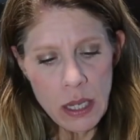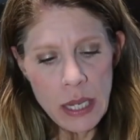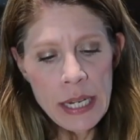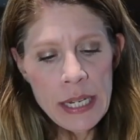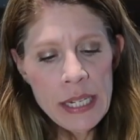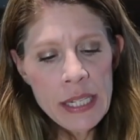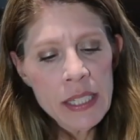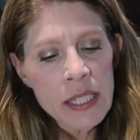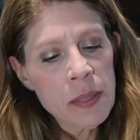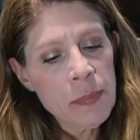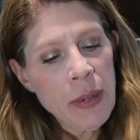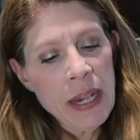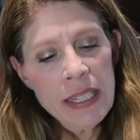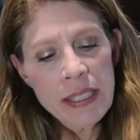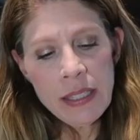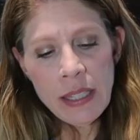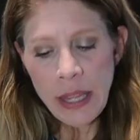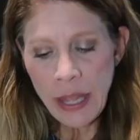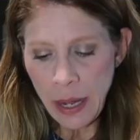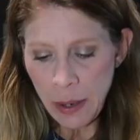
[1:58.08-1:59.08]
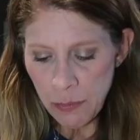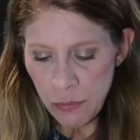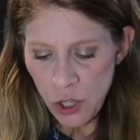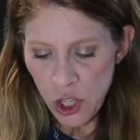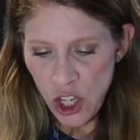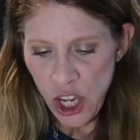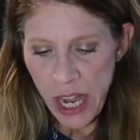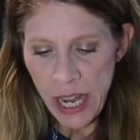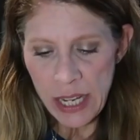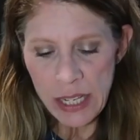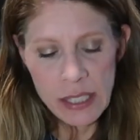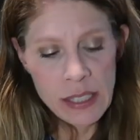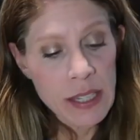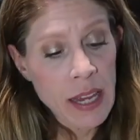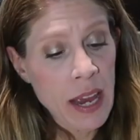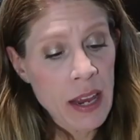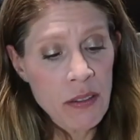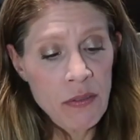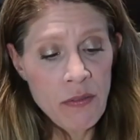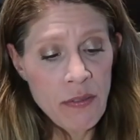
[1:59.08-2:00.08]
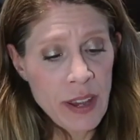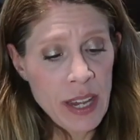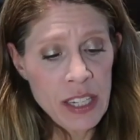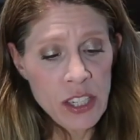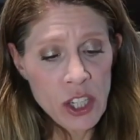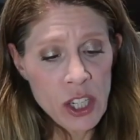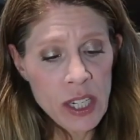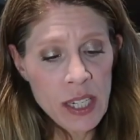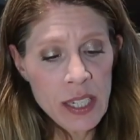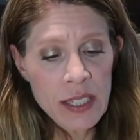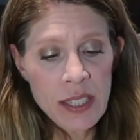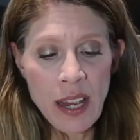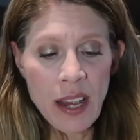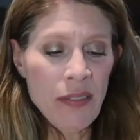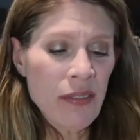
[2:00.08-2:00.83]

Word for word: Indian spice lamb shanks and veggies.